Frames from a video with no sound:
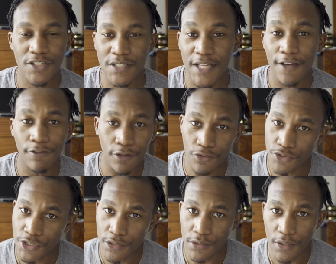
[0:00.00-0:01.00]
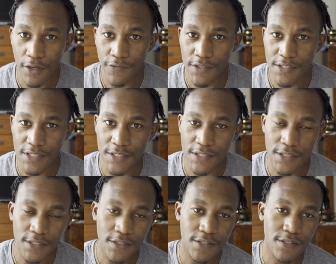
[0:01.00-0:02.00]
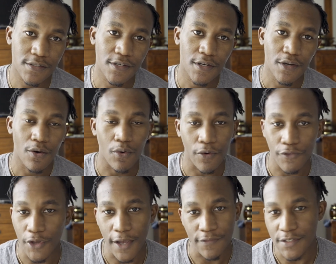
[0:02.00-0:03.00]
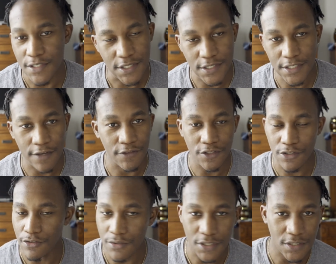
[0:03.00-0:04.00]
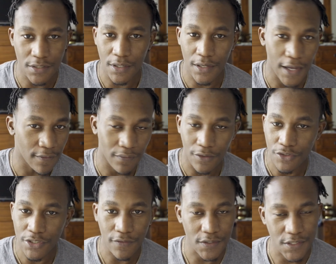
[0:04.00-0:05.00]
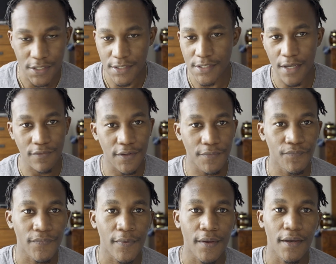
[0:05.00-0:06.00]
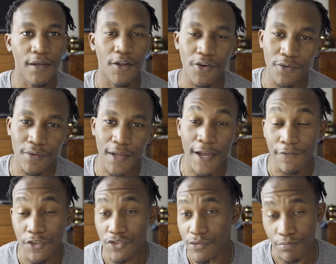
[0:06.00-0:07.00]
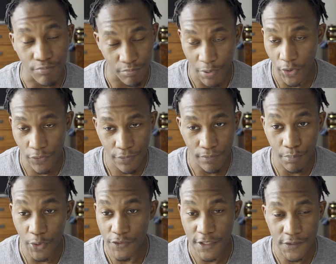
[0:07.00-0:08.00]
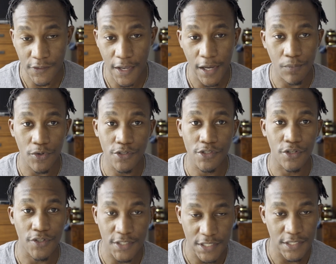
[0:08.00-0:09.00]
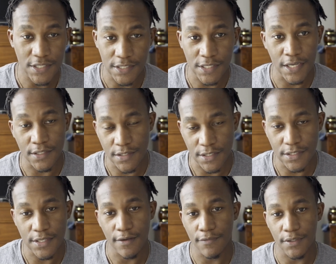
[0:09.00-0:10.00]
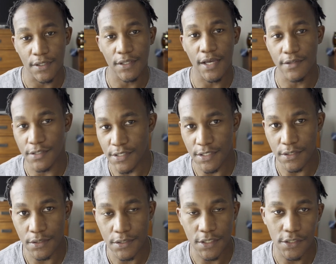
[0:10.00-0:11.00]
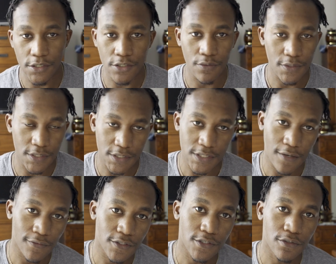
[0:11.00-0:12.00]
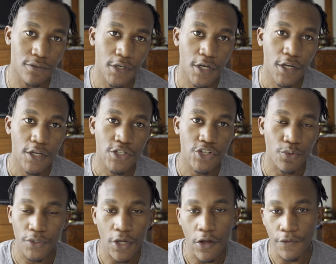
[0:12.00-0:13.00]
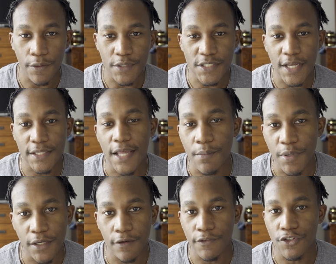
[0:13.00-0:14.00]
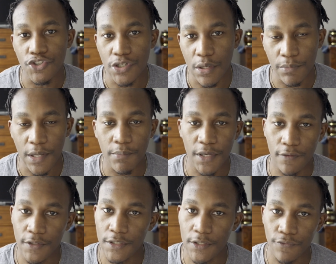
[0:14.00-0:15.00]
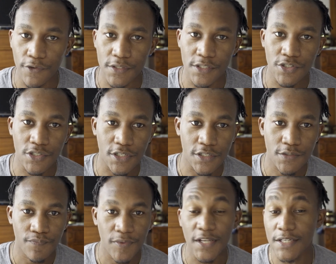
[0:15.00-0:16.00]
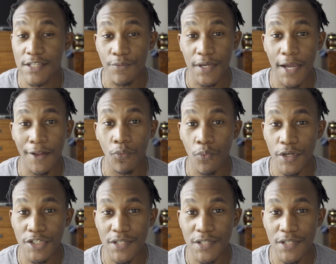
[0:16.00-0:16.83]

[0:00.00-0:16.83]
evolution of the Z6, or if you have the Z6II, it's just an evolution of the Z7. I've used both sets of cameras, the Z6 and Z7, and now the Z6II and Z7II. So with all of them, it's not that big of a jump, that big of a difference. It's just things that we kind of wish